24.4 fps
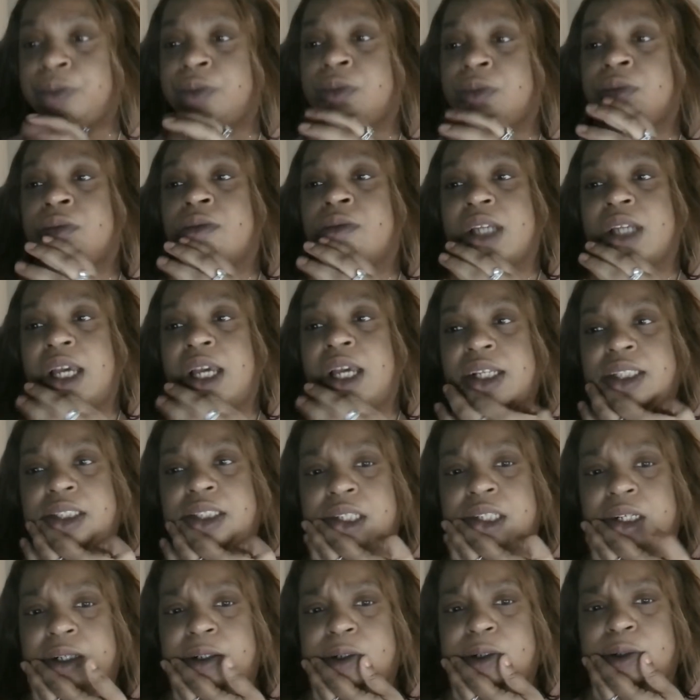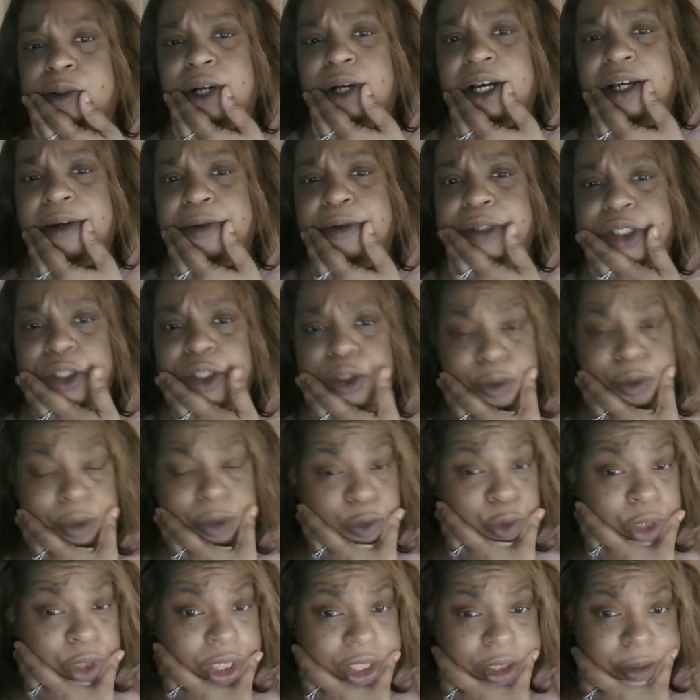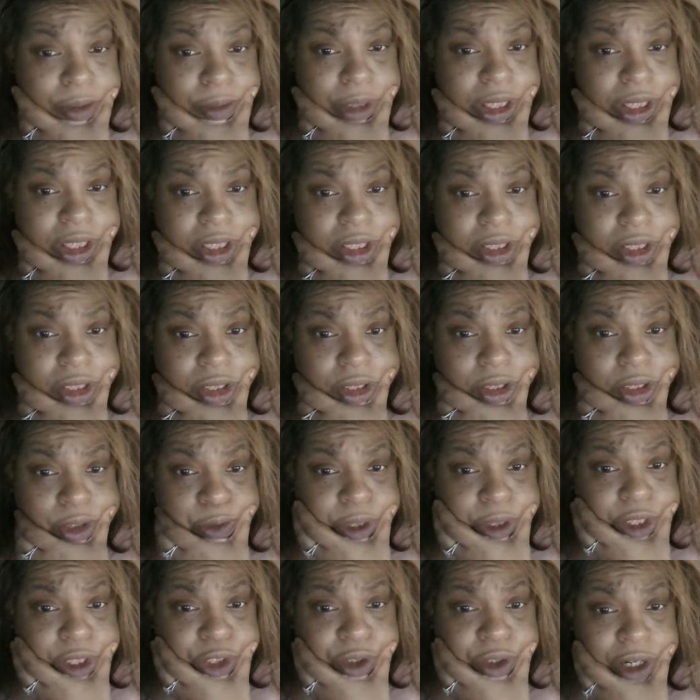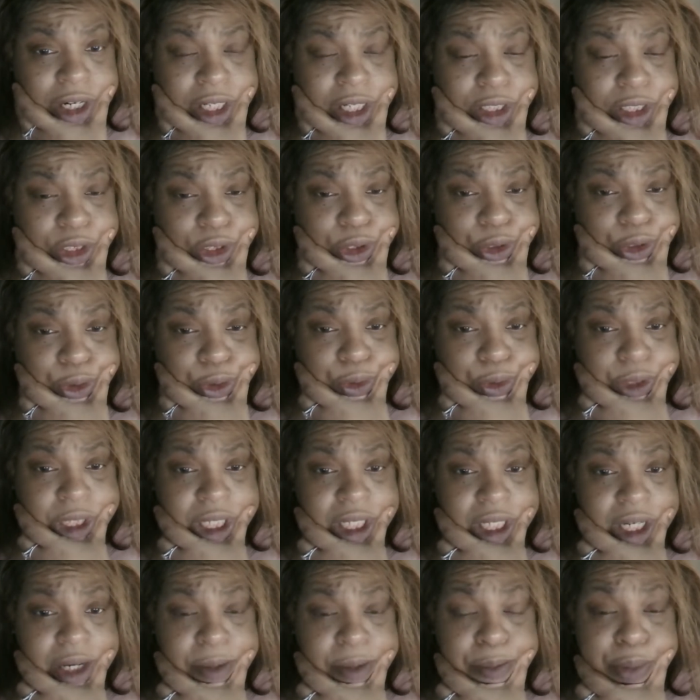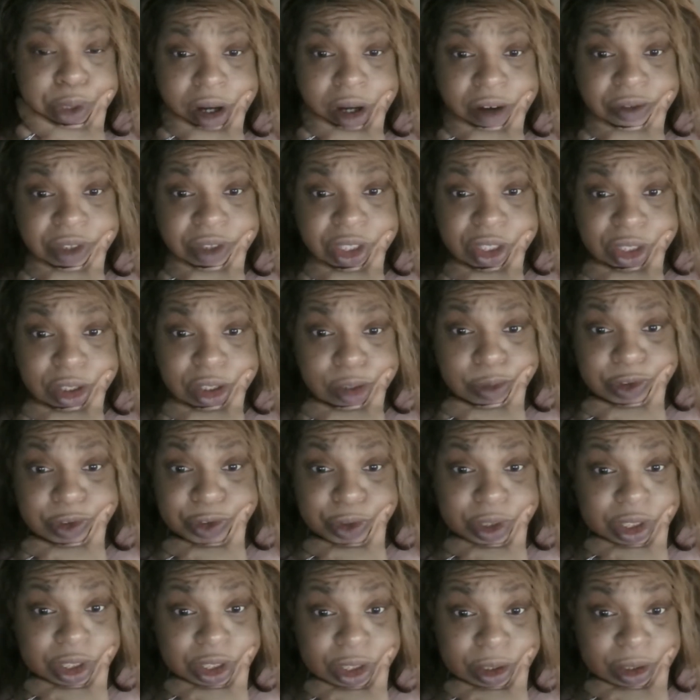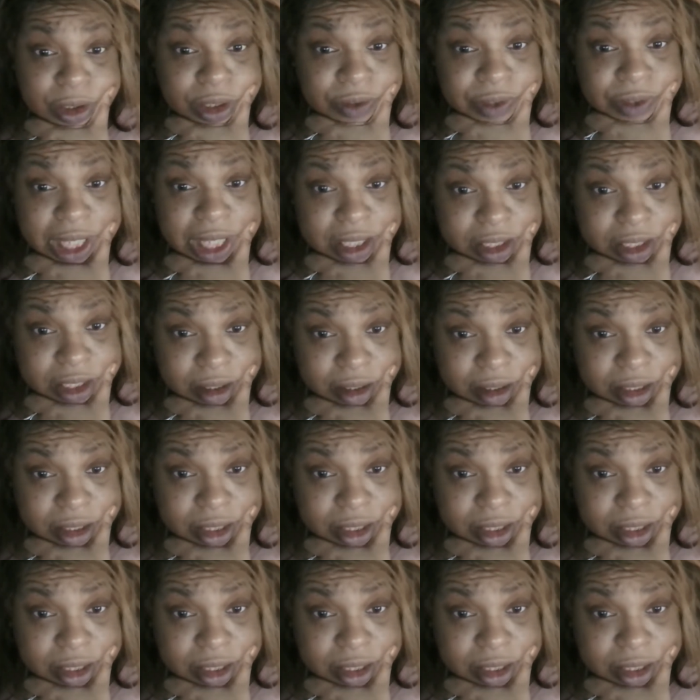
And so I assume William was trying to get him put off the show before the show even got started